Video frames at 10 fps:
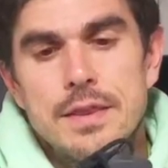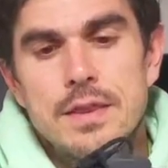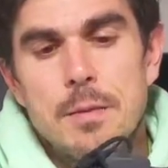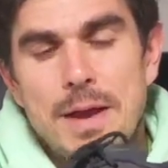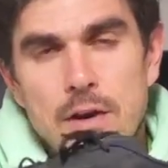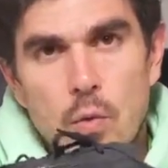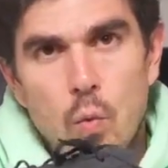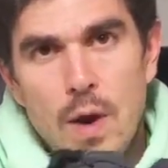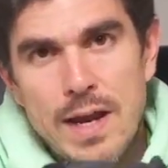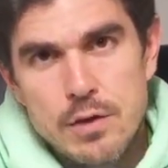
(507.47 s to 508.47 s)
Depending on
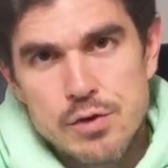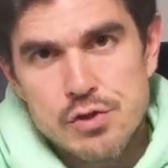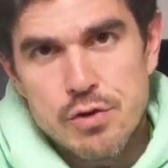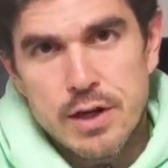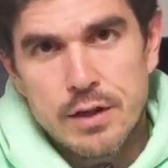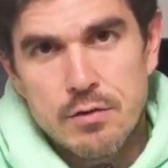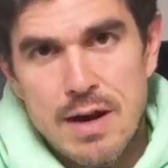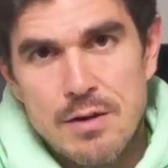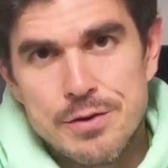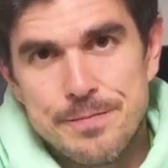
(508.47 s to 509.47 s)
where you strike the
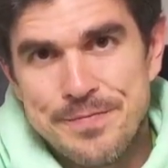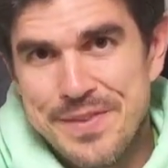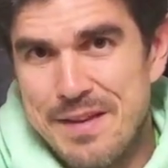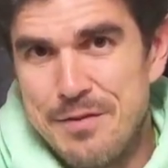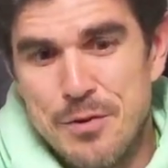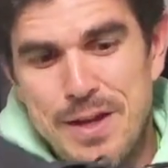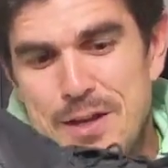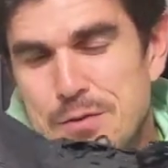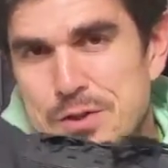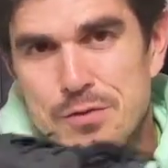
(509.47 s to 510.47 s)
ground, if you're
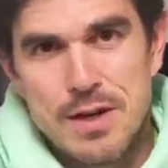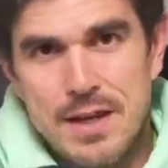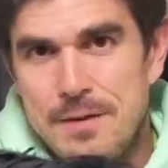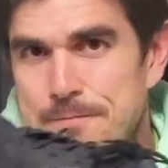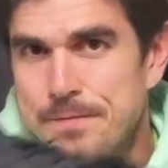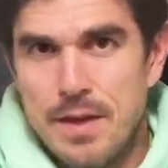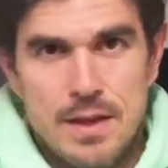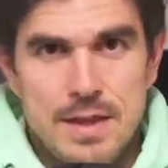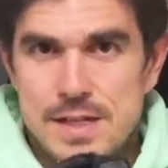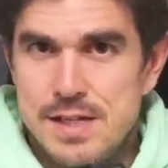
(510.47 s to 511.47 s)
heel striking,
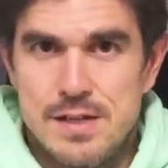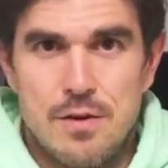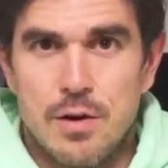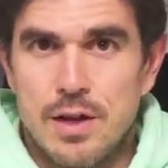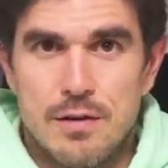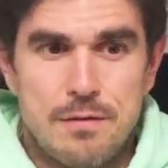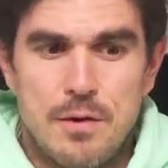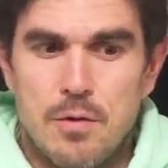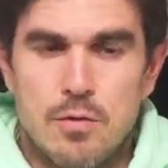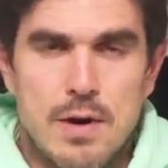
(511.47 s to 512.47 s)
this is not going to
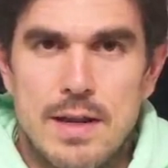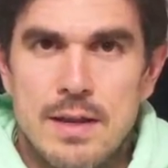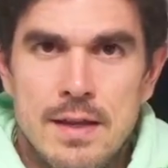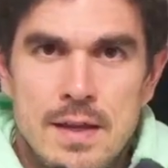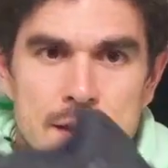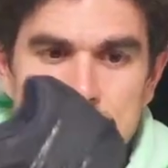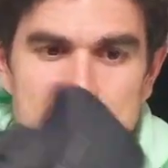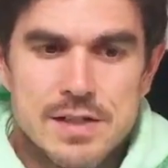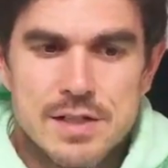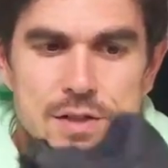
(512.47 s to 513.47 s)
feel great.
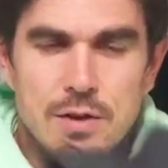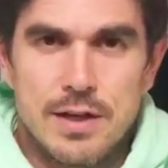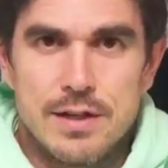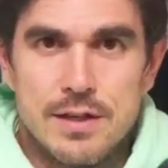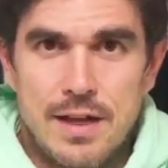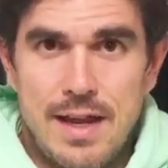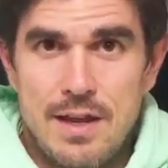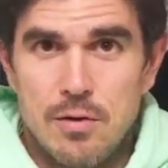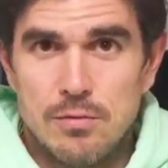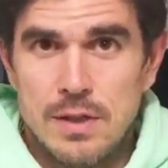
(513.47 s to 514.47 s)
That solid
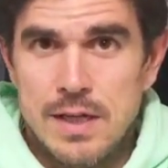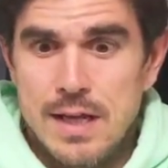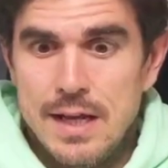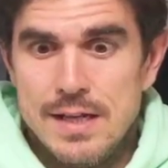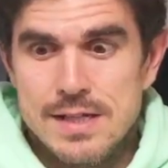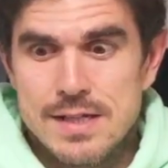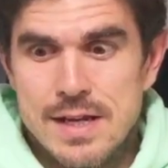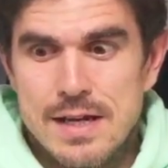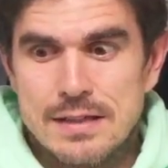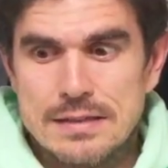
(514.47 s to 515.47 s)
heel is
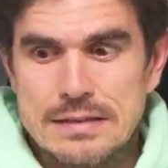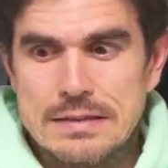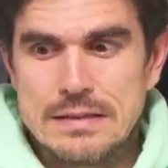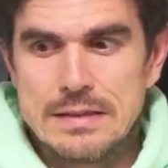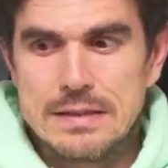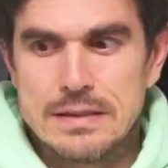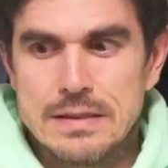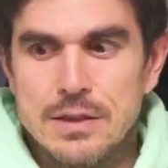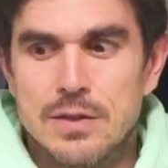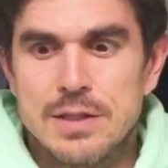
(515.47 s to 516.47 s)

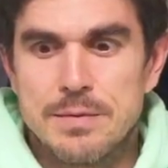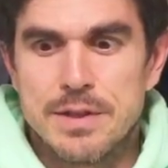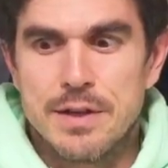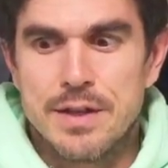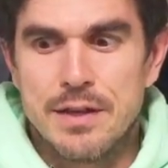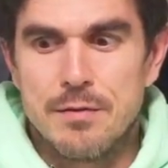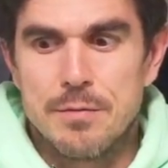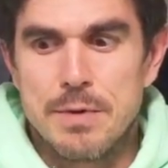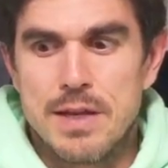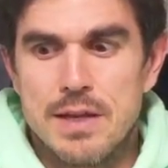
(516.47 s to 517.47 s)
not something that I think it
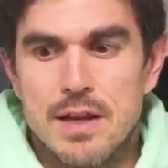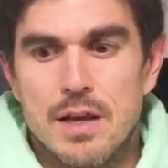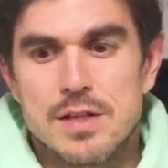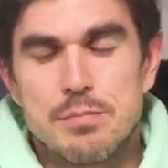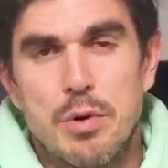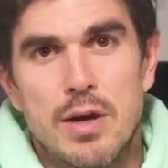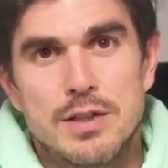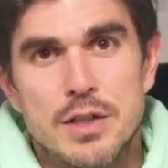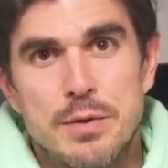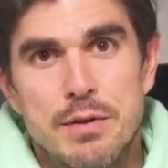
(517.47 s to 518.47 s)
would be aspired
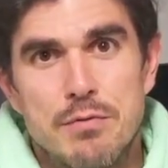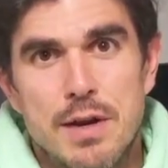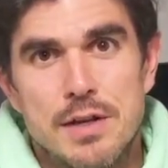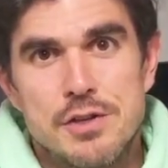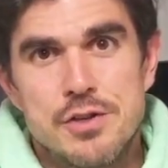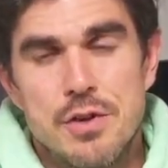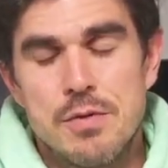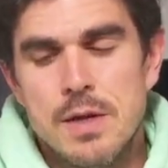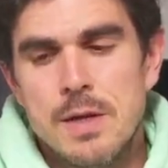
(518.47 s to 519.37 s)
to in a running shoe.